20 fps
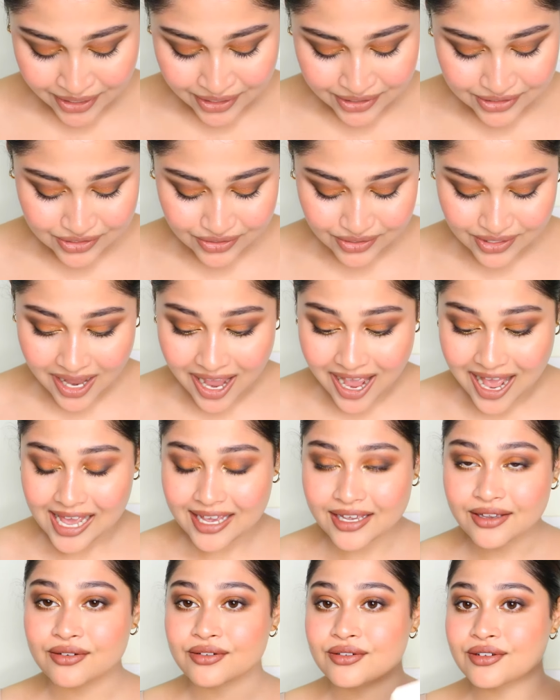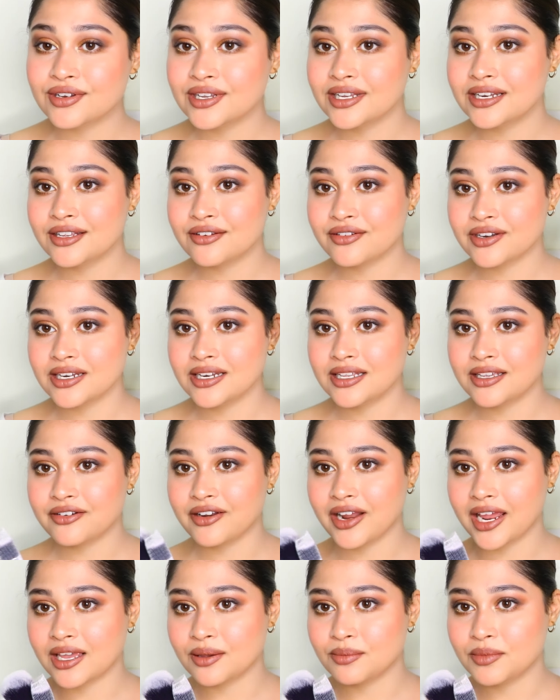So yeah, I really, really
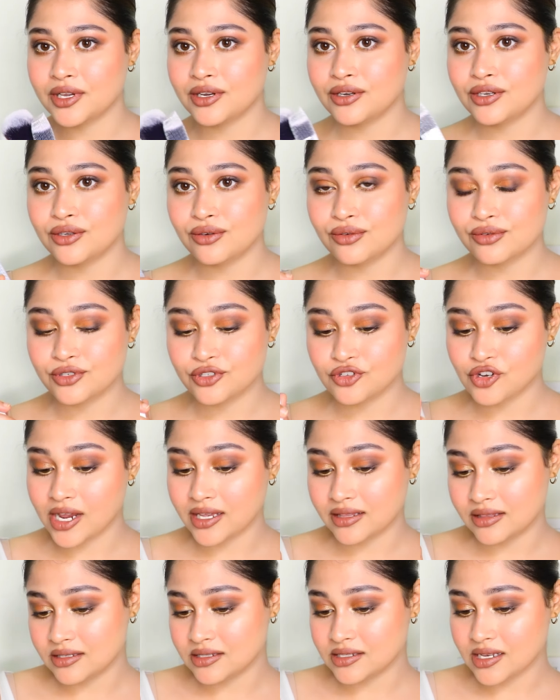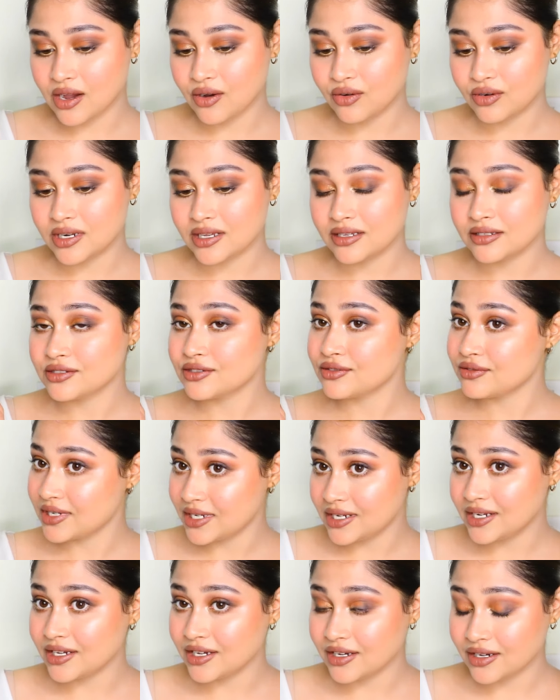recommend you check this out. It's
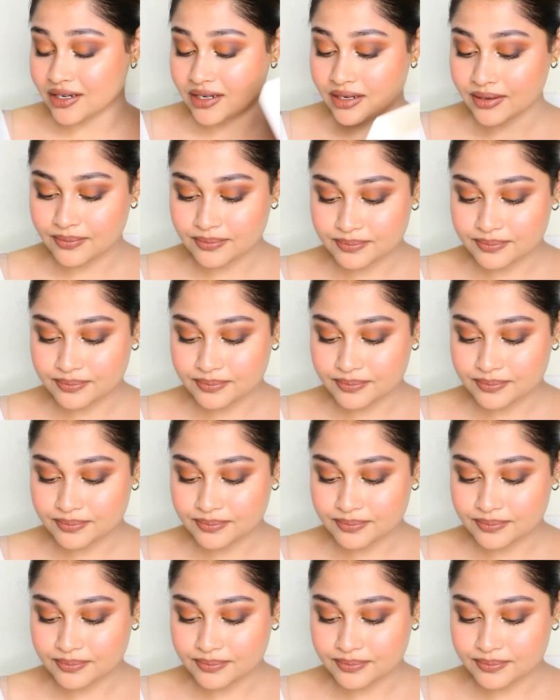really good.